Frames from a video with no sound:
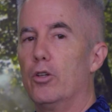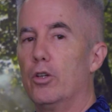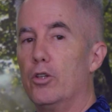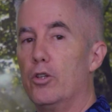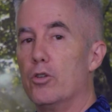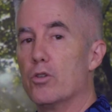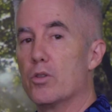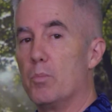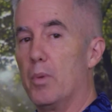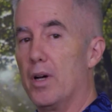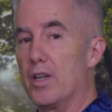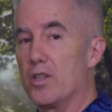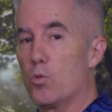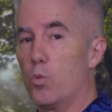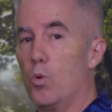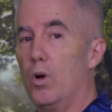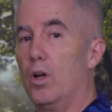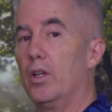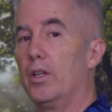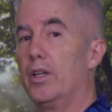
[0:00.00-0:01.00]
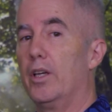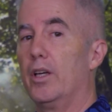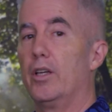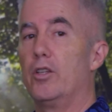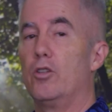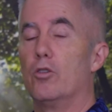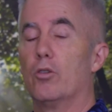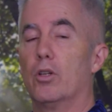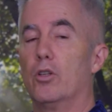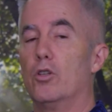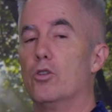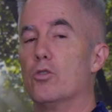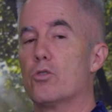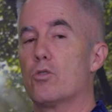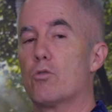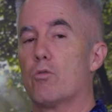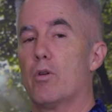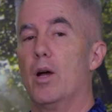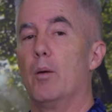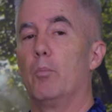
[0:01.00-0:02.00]
can use Boswellia, you can use
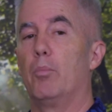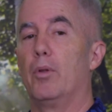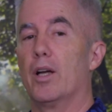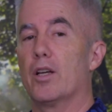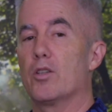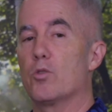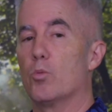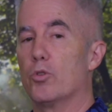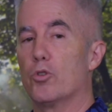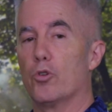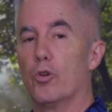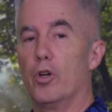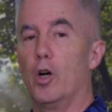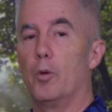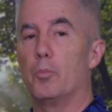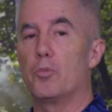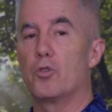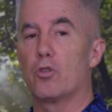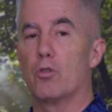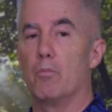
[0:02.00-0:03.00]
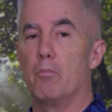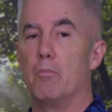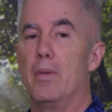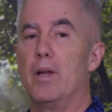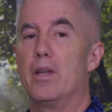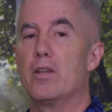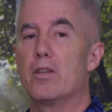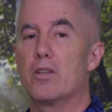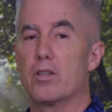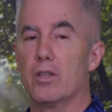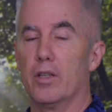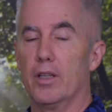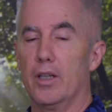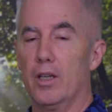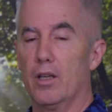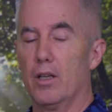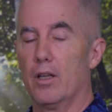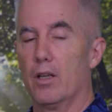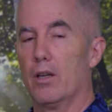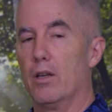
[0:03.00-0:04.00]
Cramplex, which will help
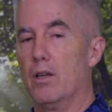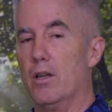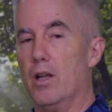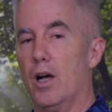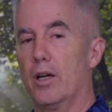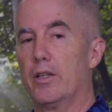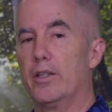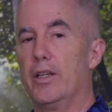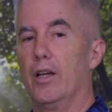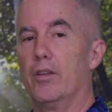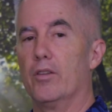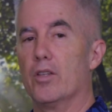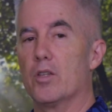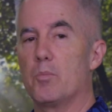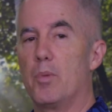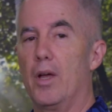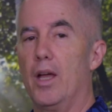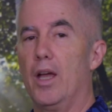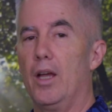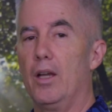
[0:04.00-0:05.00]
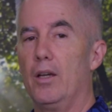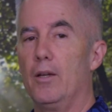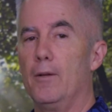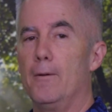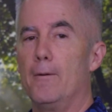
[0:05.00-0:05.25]
tremendously knock down this pain.